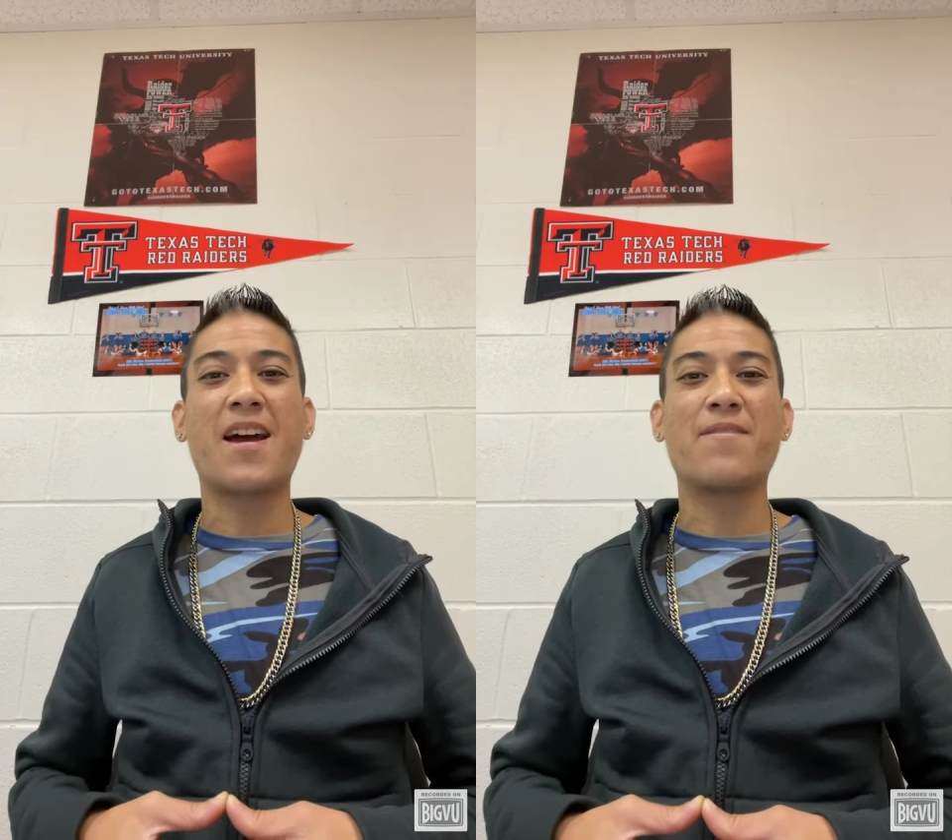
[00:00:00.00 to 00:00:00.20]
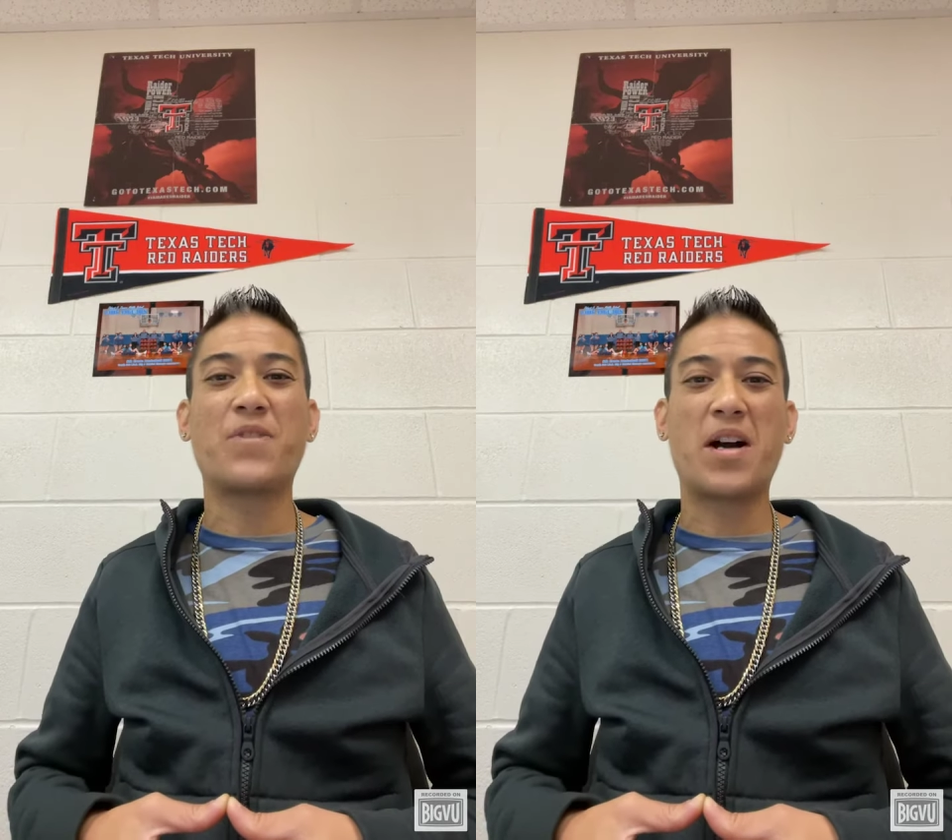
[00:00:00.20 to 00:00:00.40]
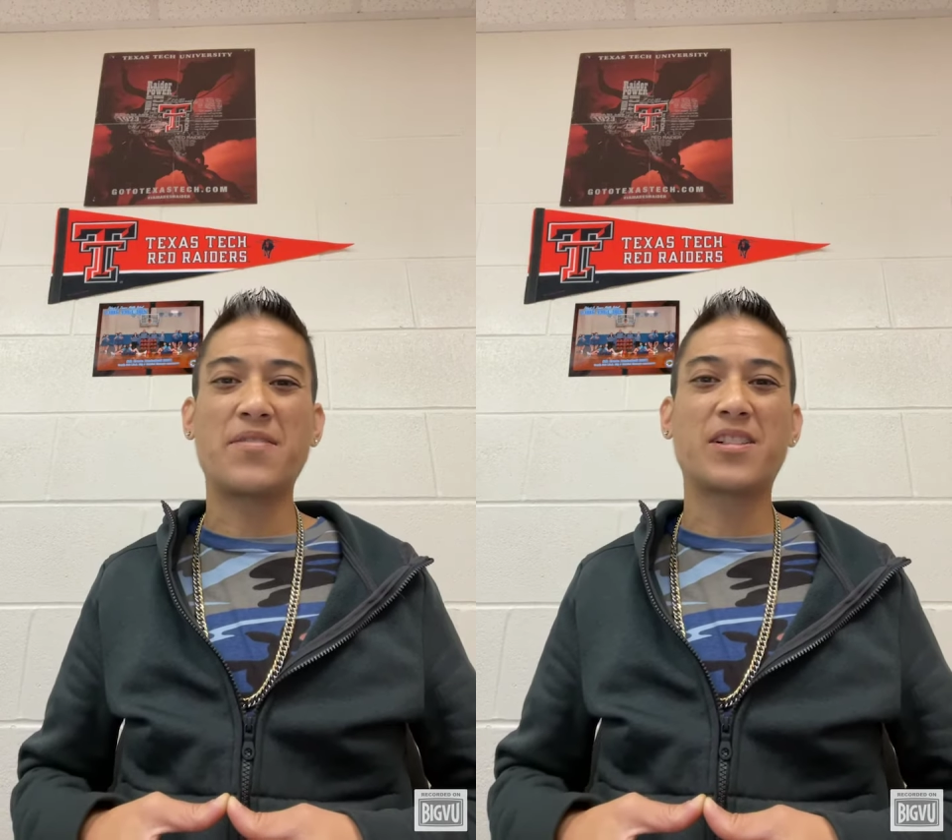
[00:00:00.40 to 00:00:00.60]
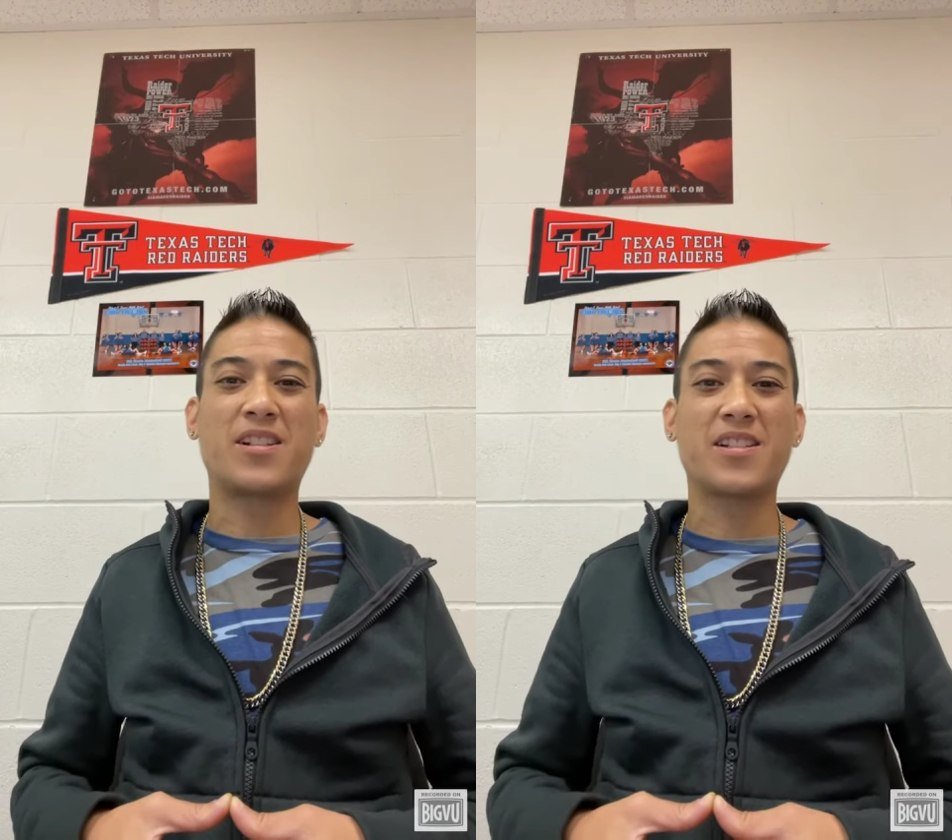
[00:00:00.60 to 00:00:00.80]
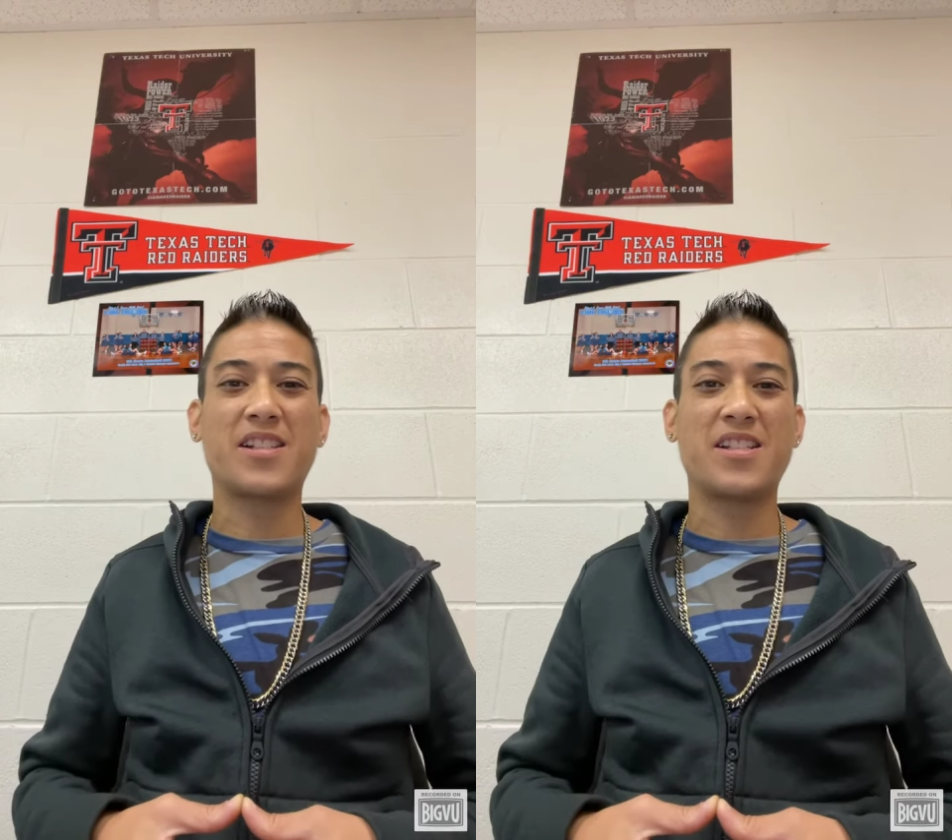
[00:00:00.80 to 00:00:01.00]
at 5
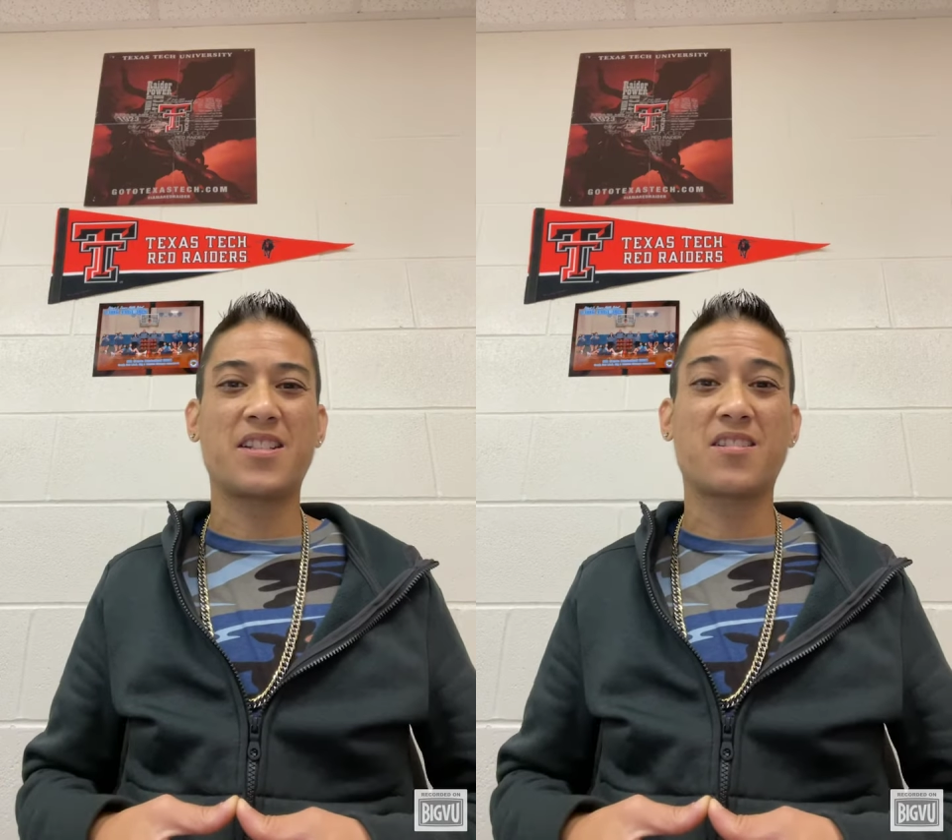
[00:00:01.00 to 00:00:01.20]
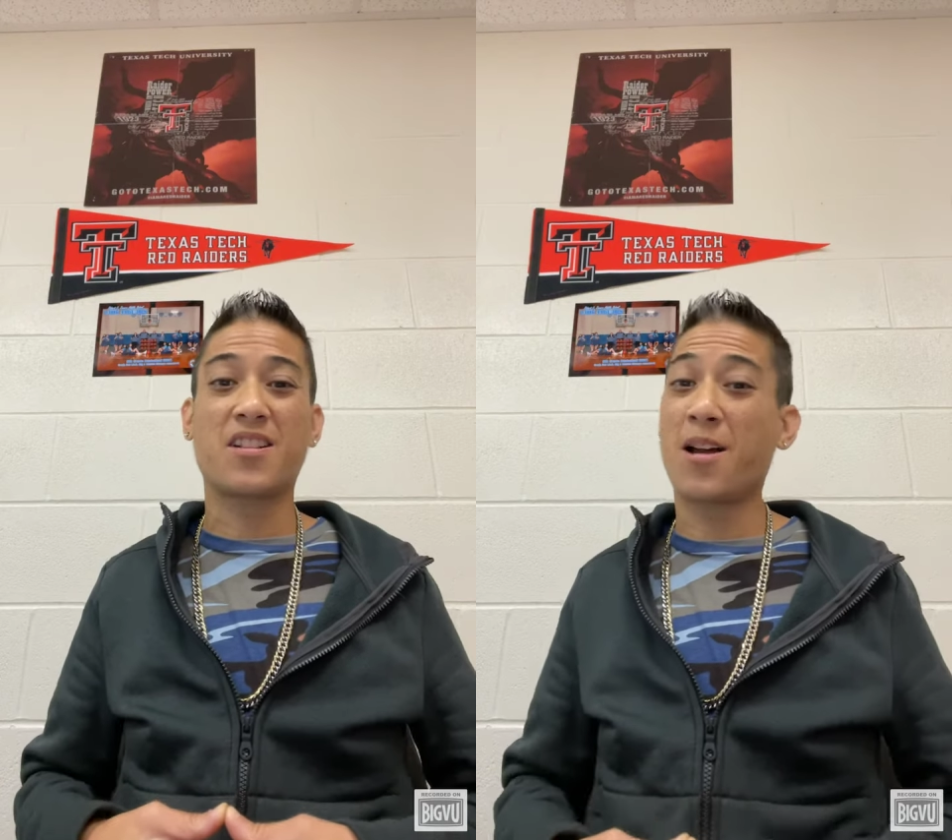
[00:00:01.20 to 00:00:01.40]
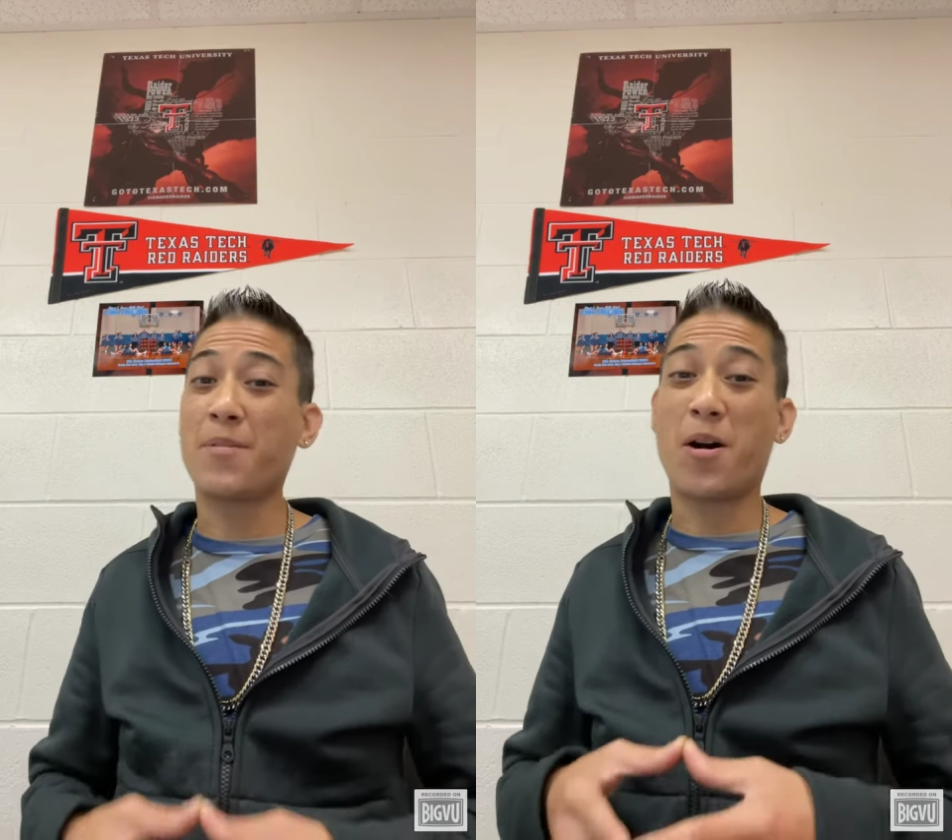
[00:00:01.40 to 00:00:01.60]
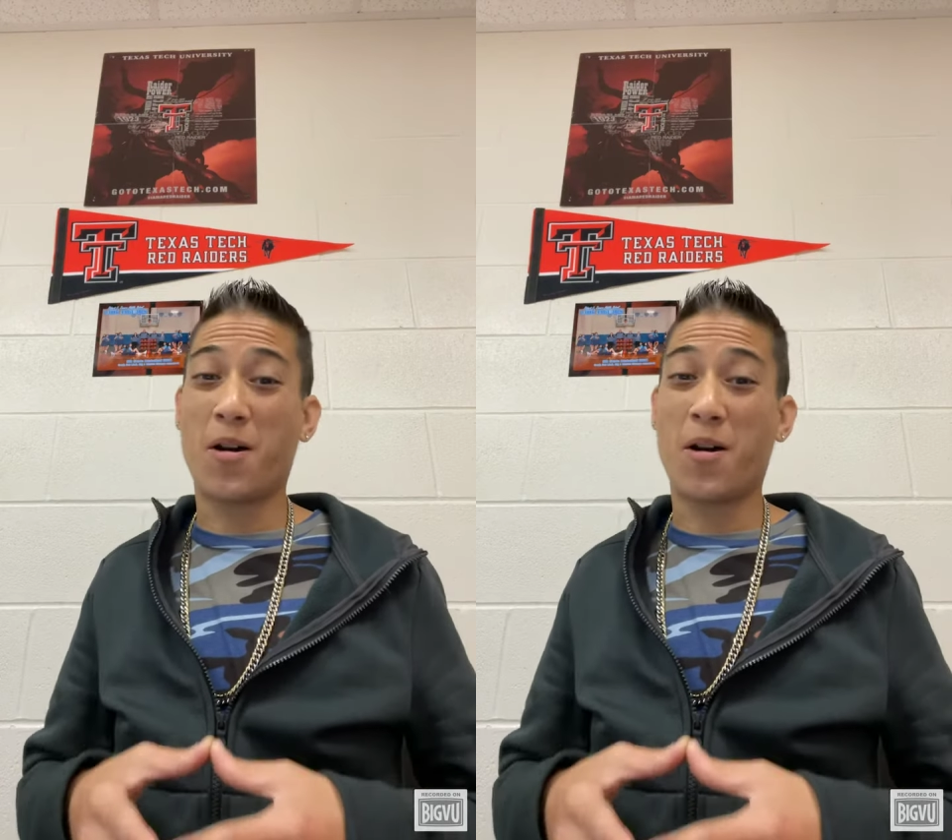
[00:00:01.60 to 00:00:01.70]
o'clock Eastern Time